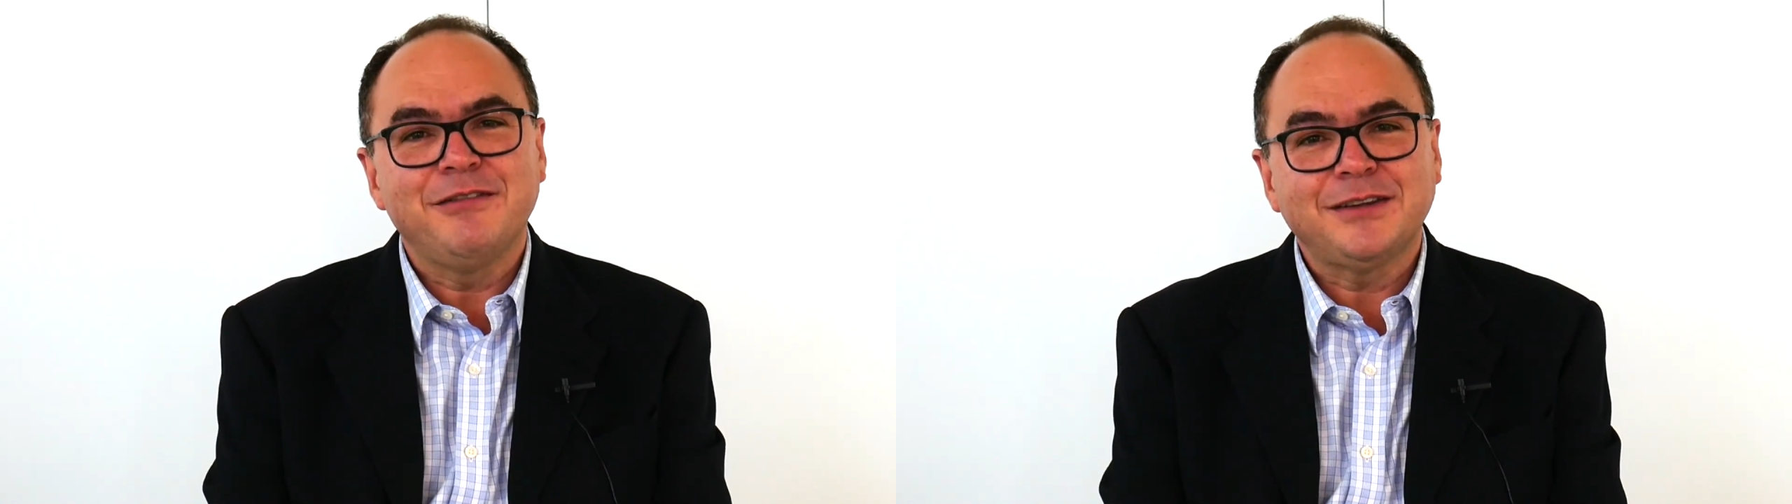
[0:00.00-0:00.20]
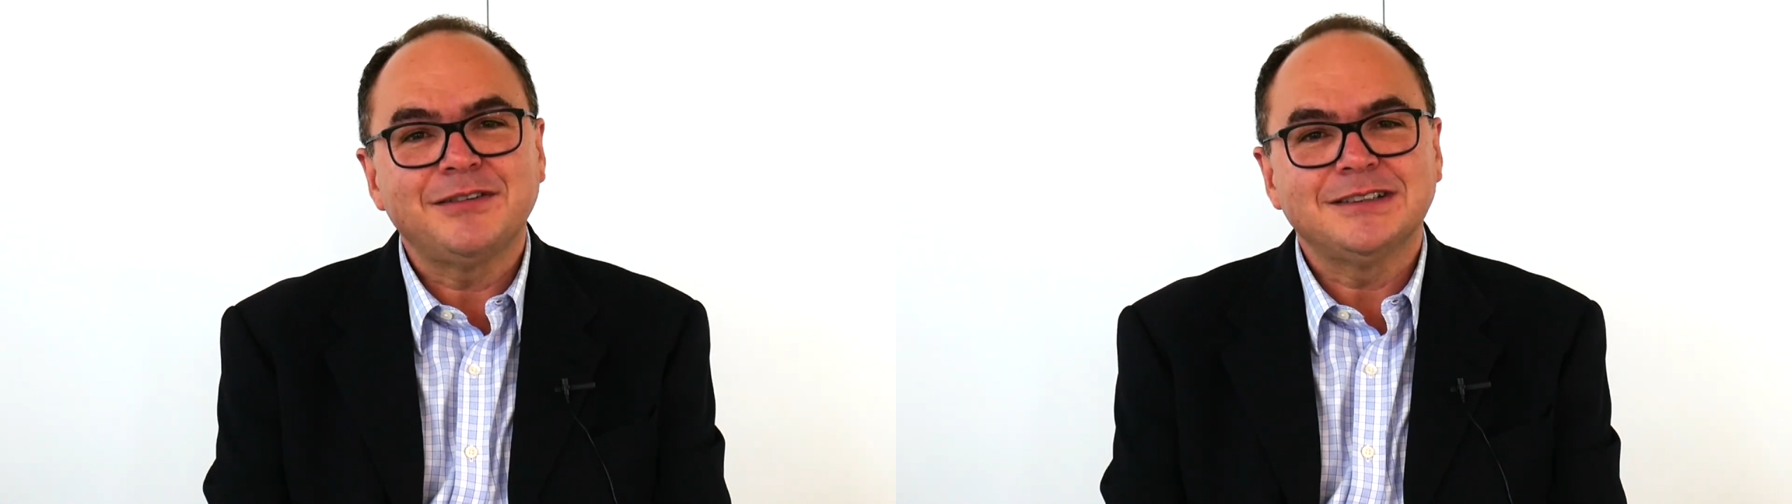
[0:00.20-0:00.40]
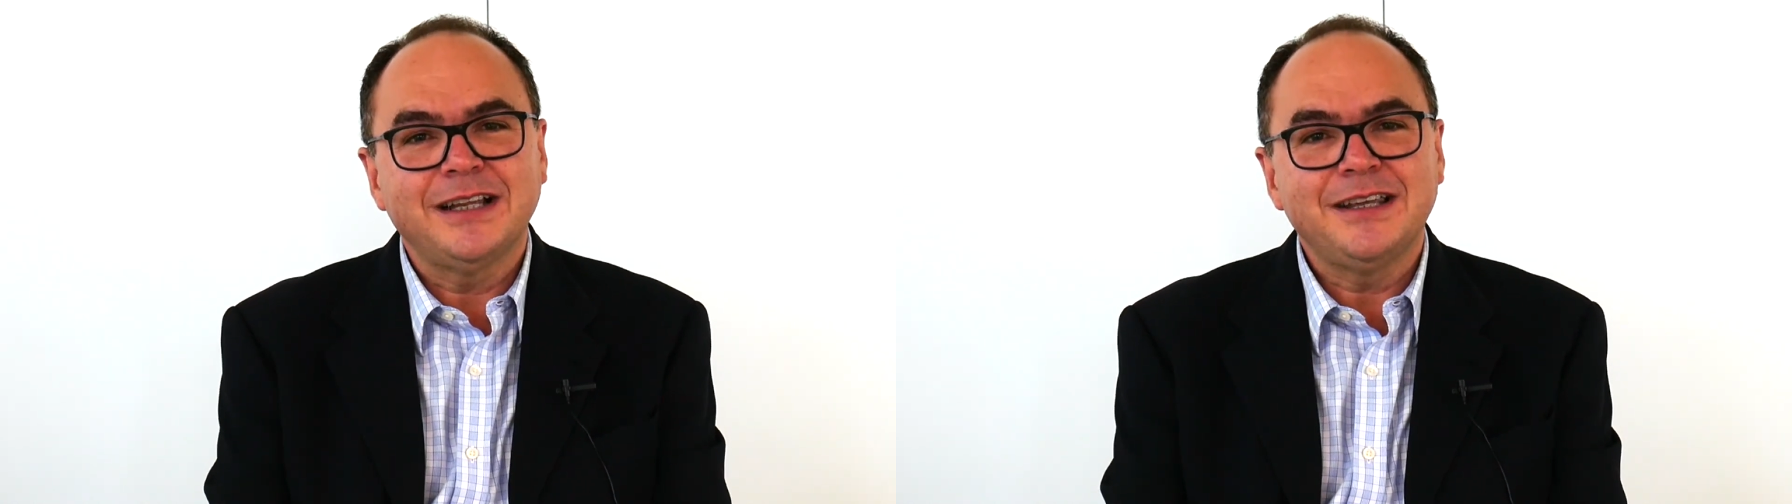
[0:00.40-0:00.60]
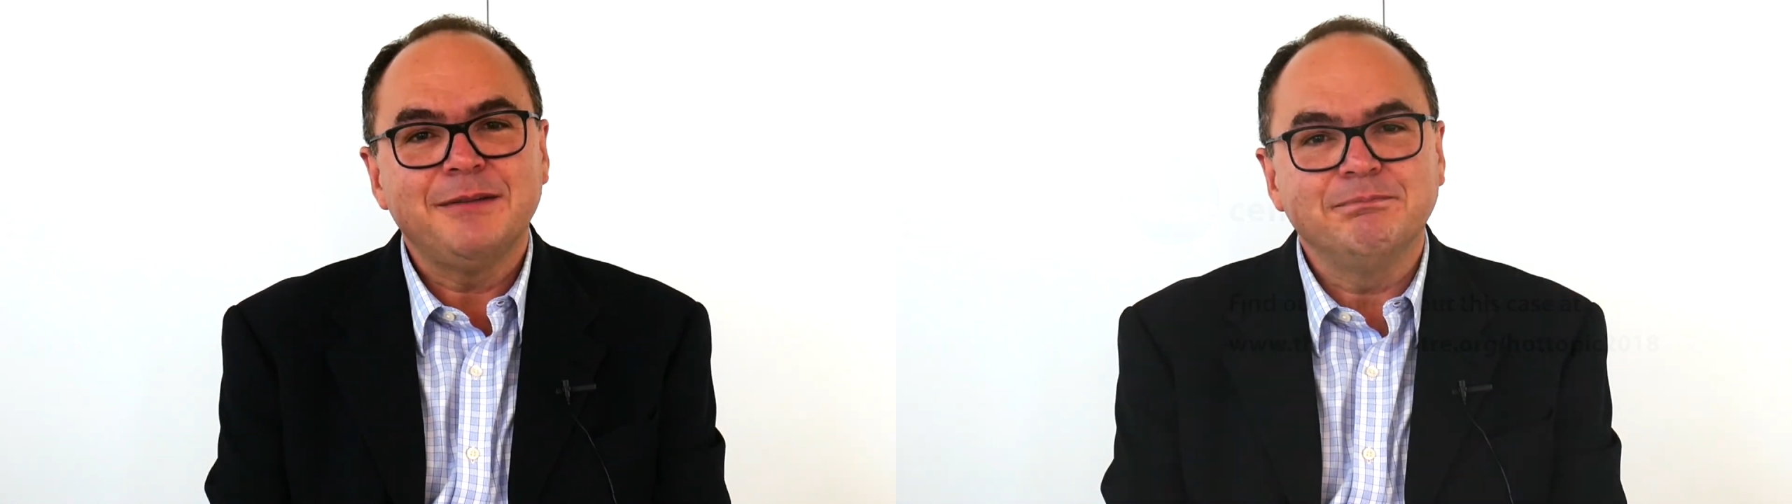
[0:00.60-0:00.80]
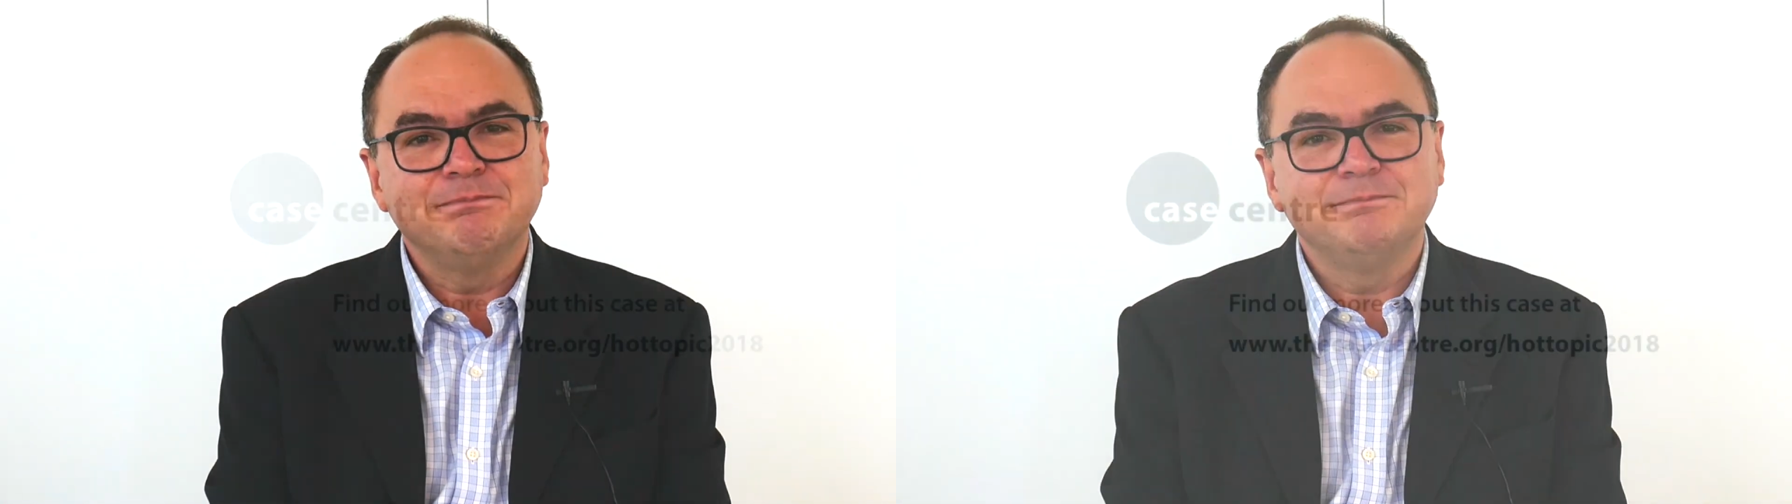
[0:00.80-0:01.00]
by veterans
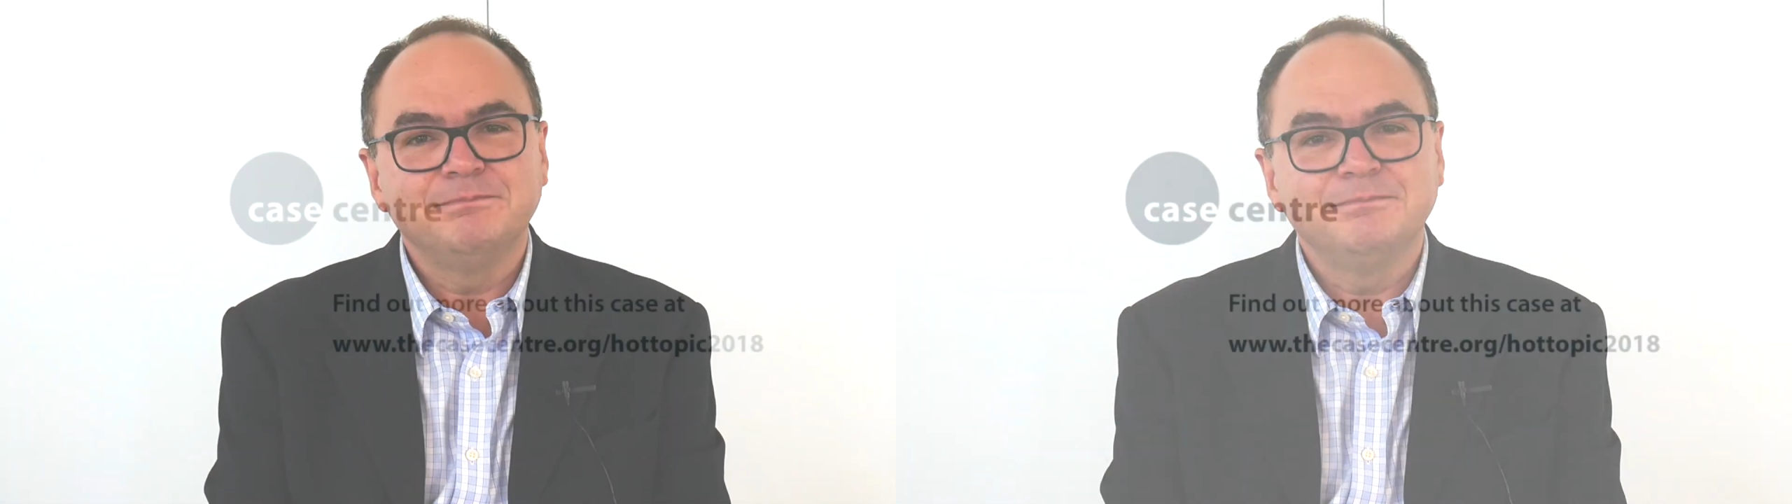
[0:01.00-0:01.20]
like him.